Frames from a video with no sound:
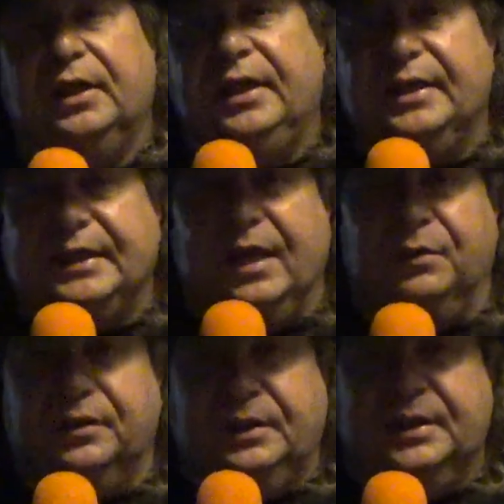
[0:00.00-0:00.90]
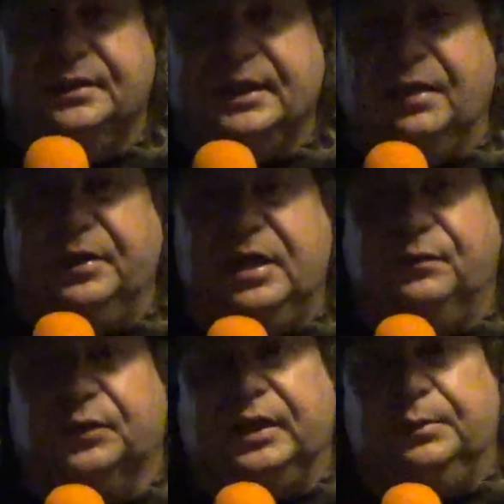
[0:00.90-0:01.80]
Here's how, here's how
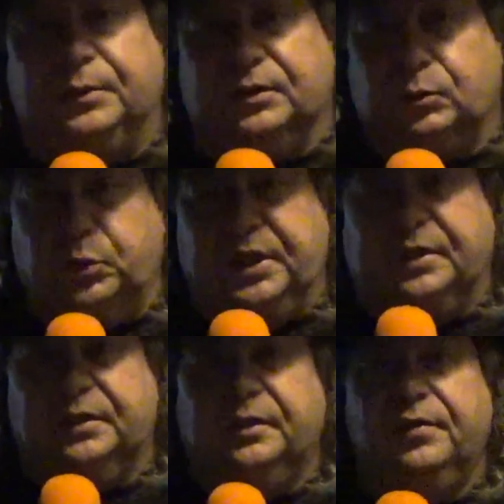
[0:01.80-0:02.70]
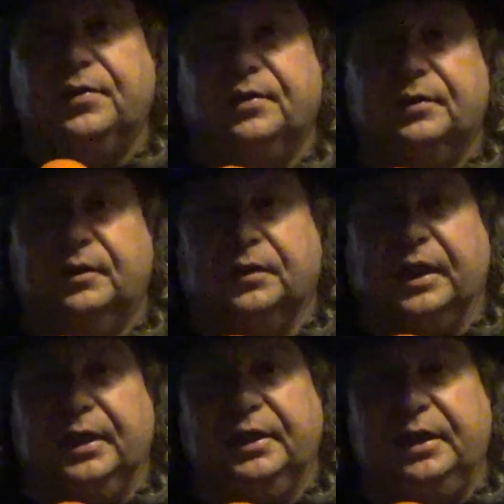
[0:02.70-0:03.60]
evil keeps us weak,
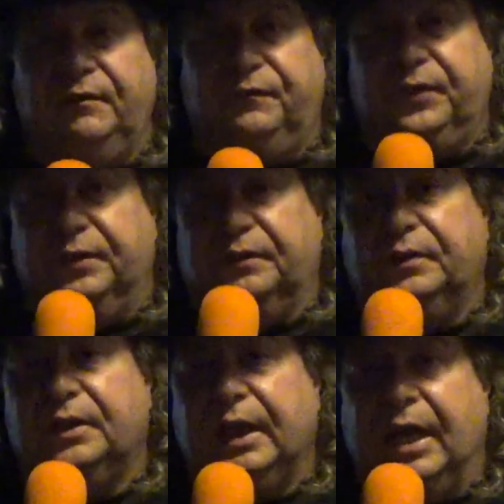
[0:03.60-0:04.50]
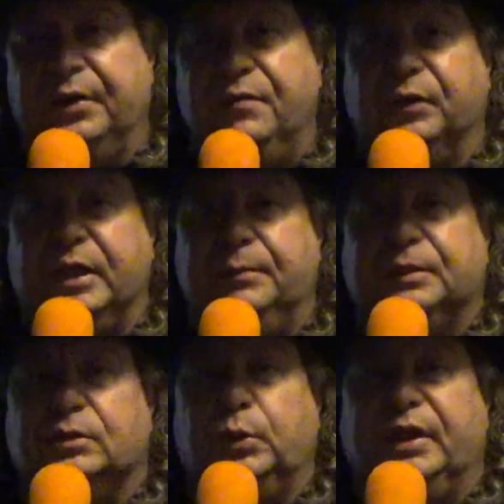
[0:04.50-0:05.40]
okay, in fear. How evil keeps
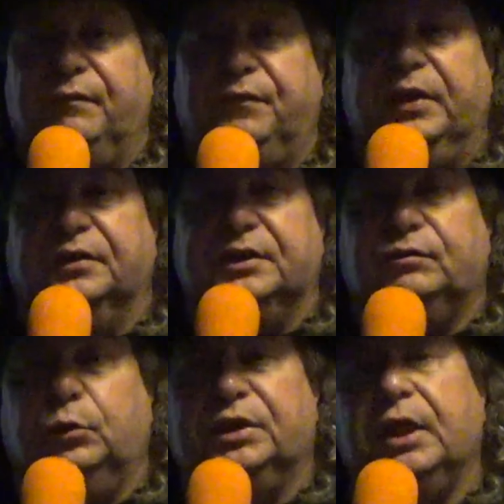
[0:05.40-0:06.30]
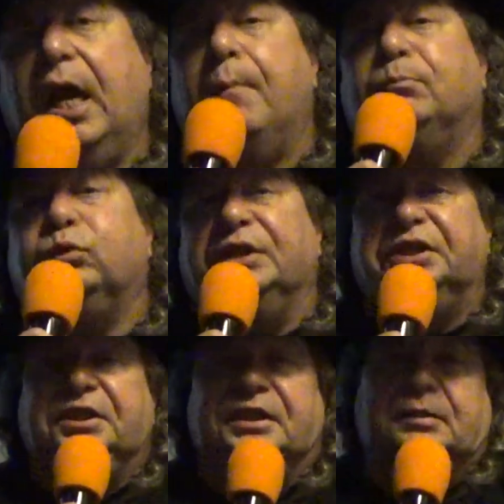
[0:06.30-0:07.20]
us weak in fear is through its
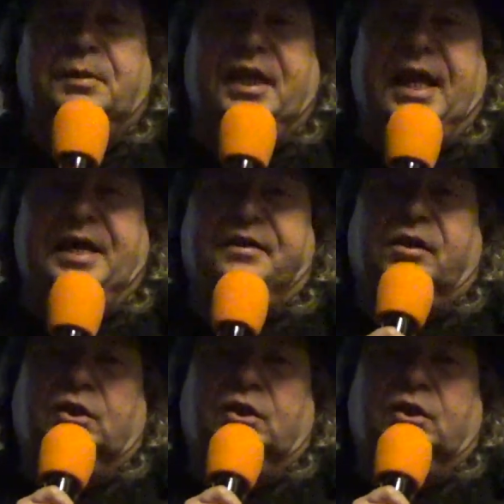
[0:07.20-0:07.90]
prejudice and hate,